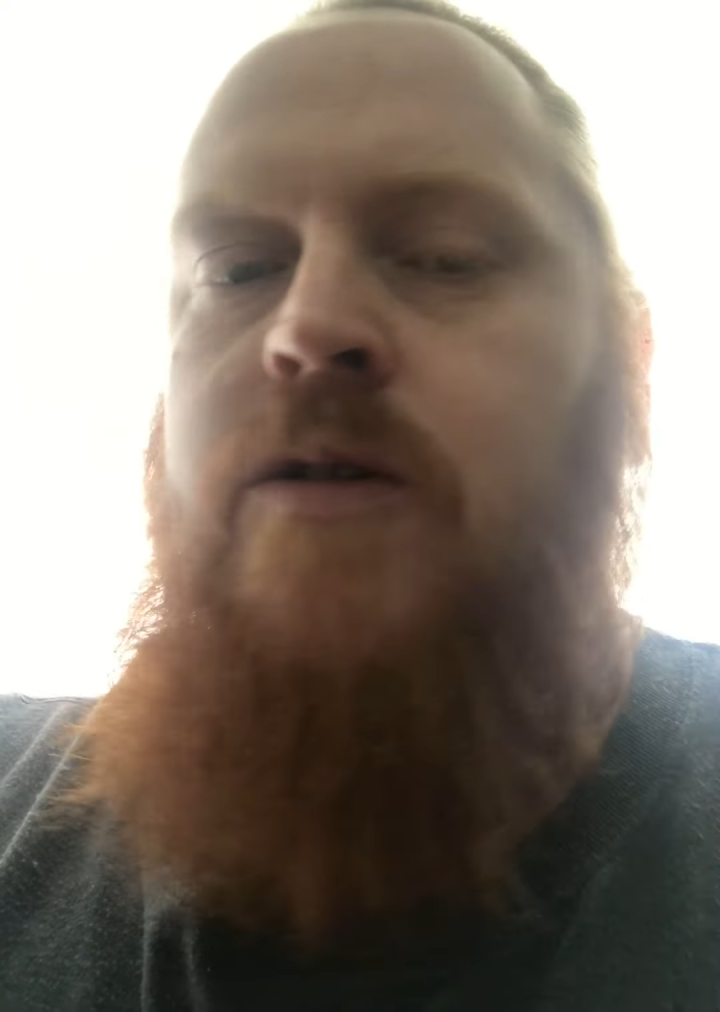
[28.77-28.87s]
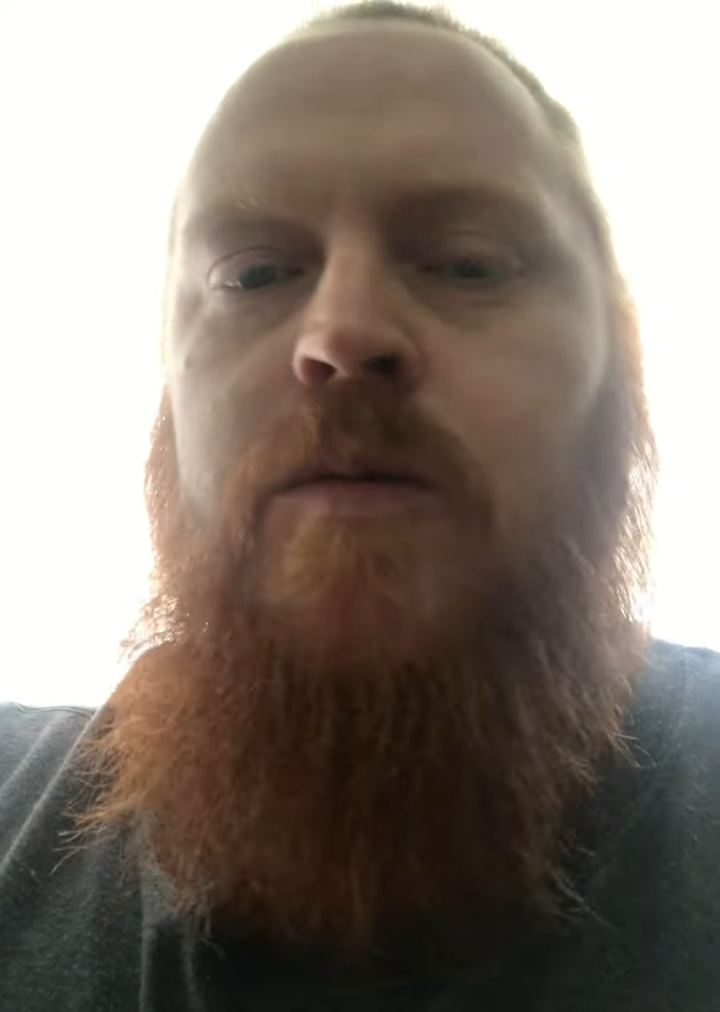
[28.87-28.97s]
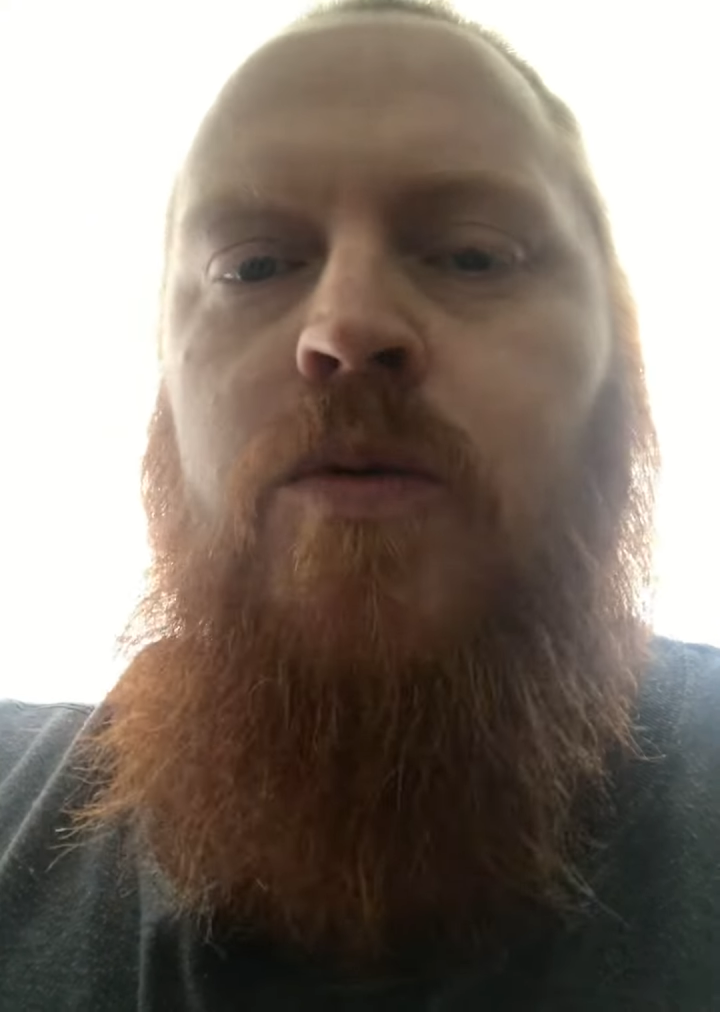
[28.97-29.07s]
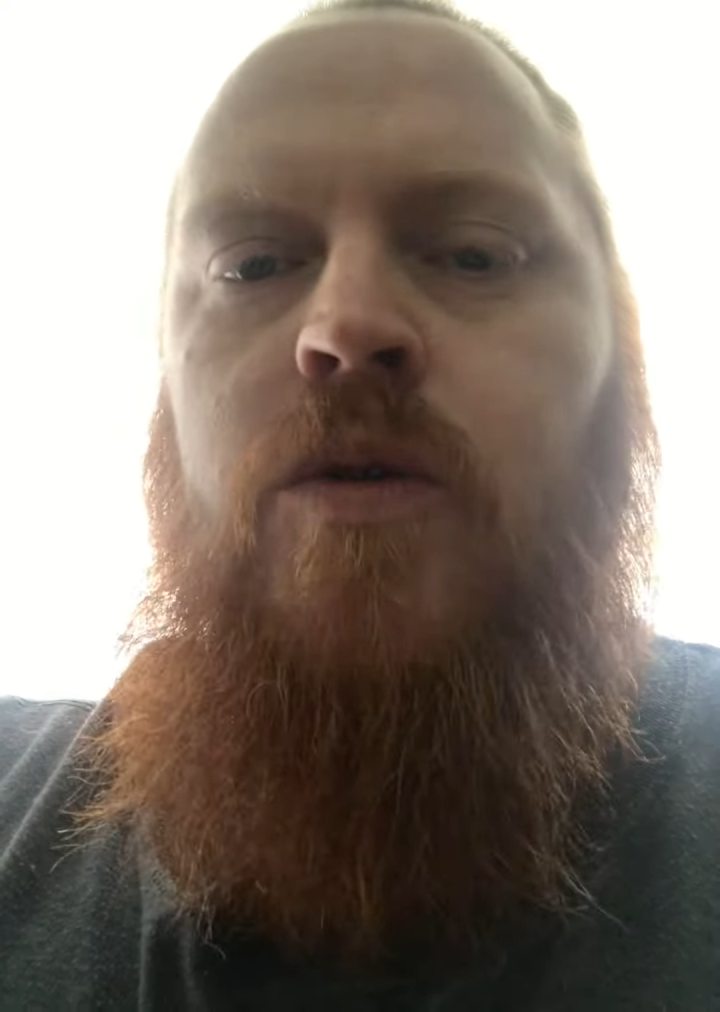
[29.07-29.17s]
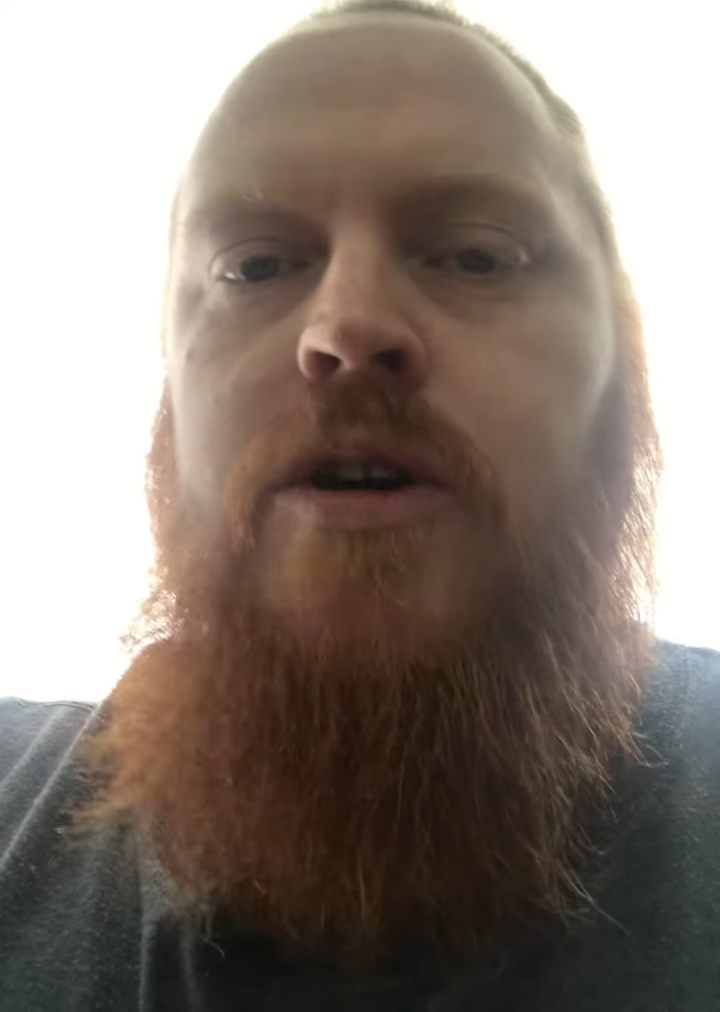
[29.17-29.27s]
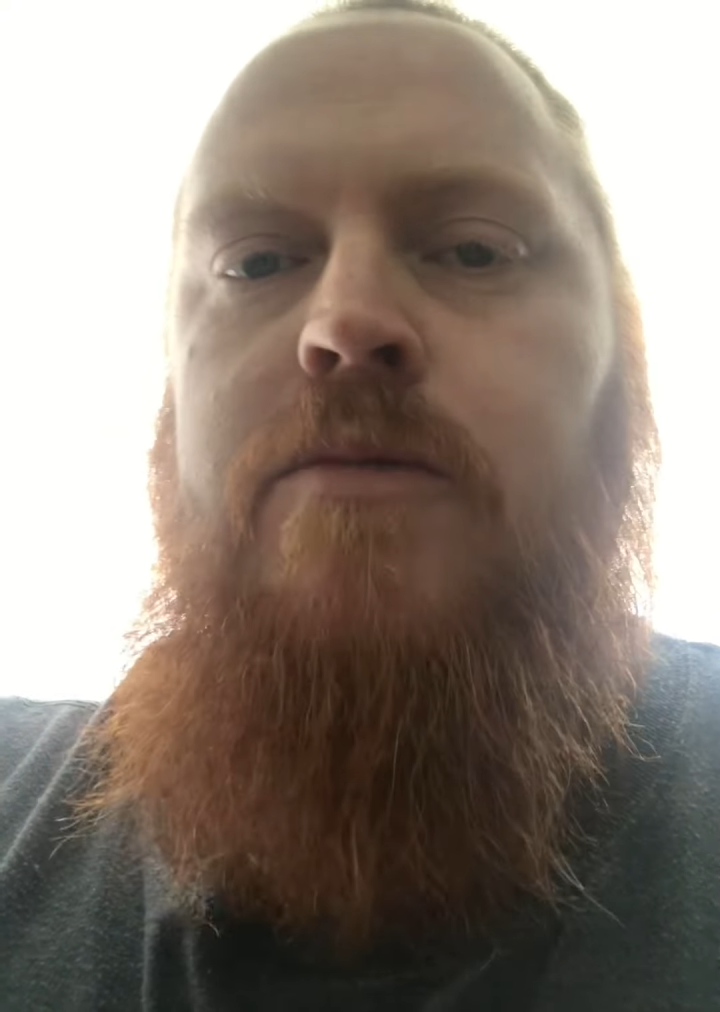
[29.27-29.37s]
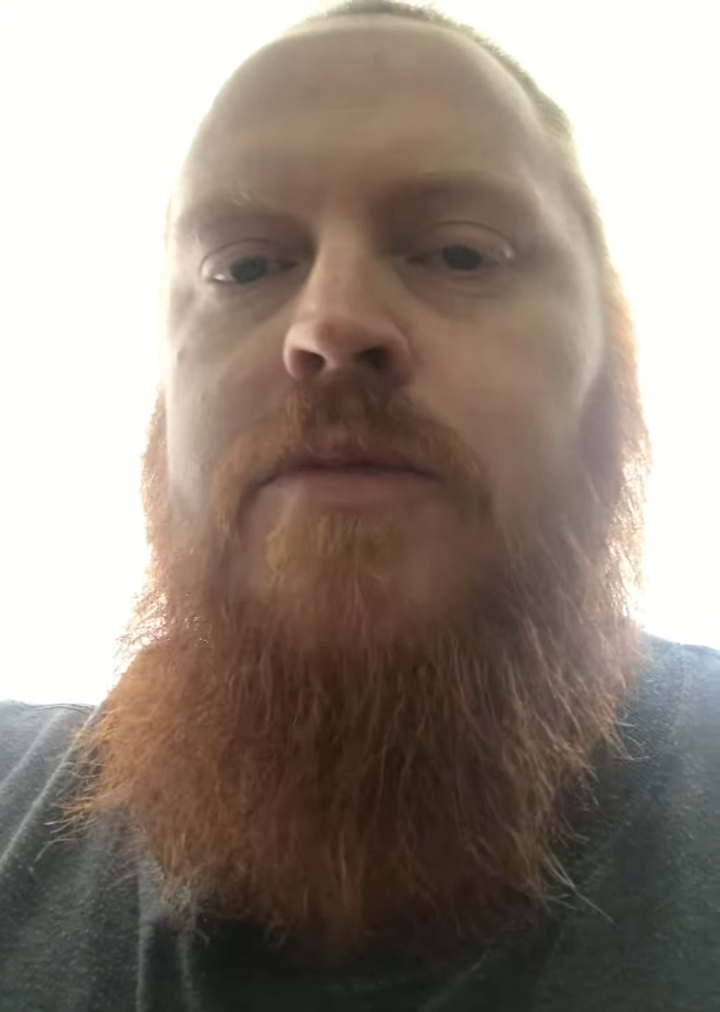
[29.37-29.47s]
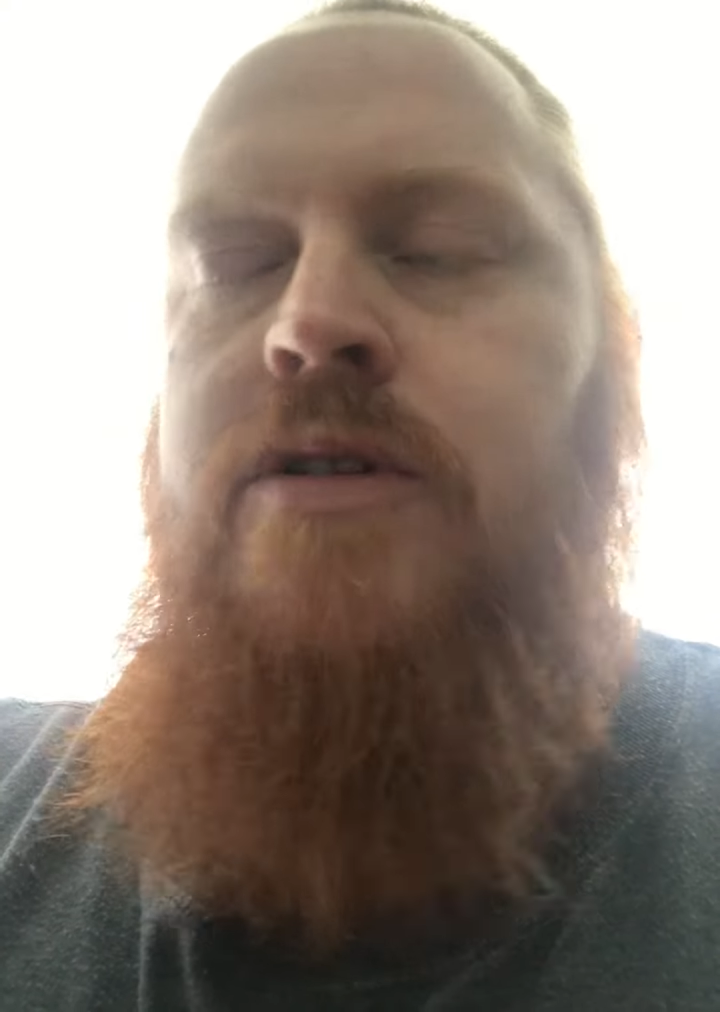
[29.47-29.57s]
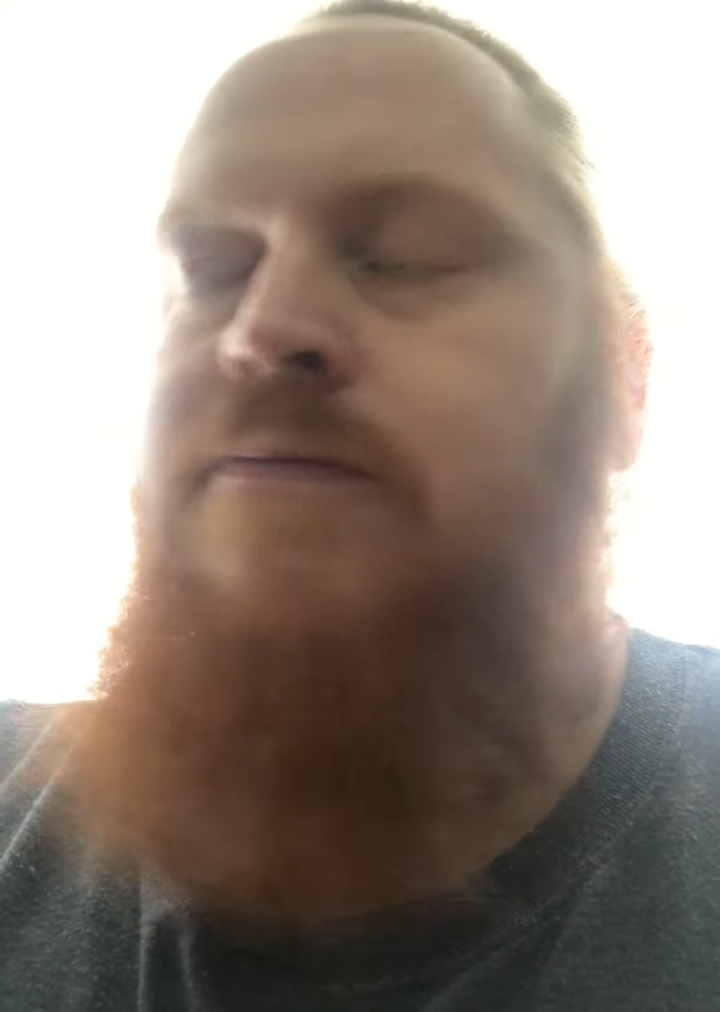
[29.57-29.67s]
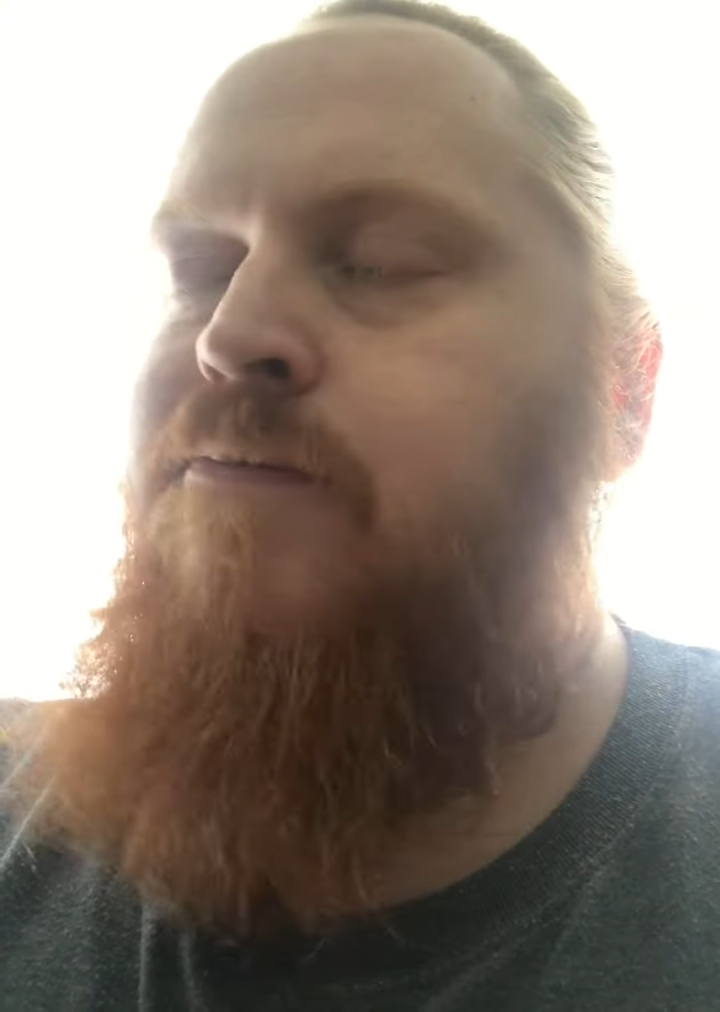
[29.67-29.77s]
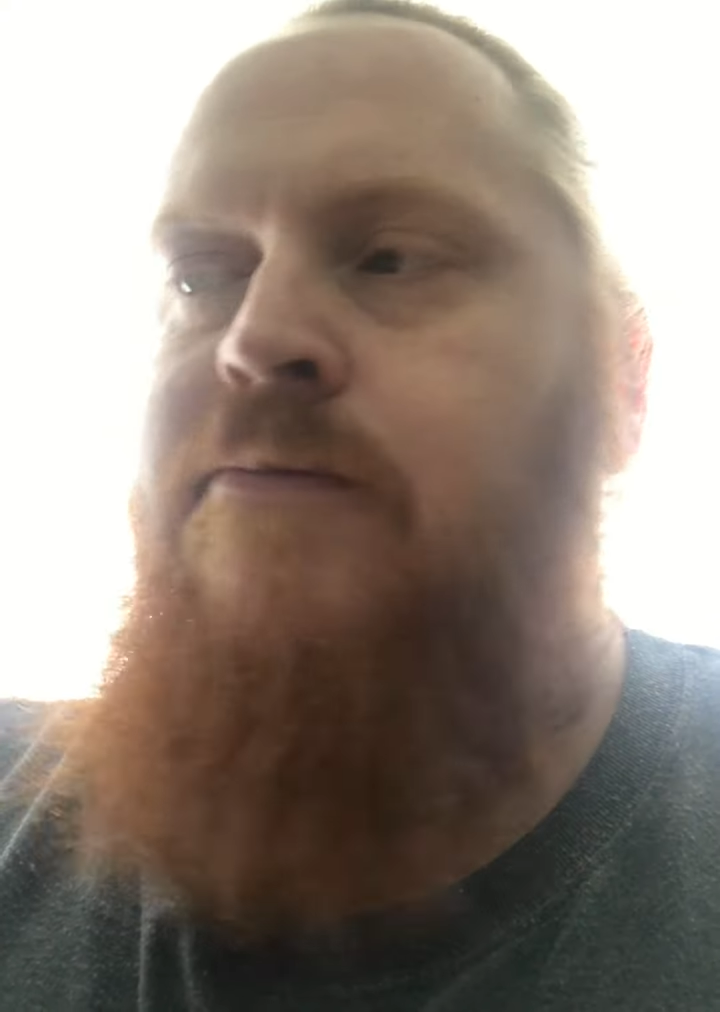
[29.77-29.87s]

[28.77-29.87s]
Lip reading: the point, but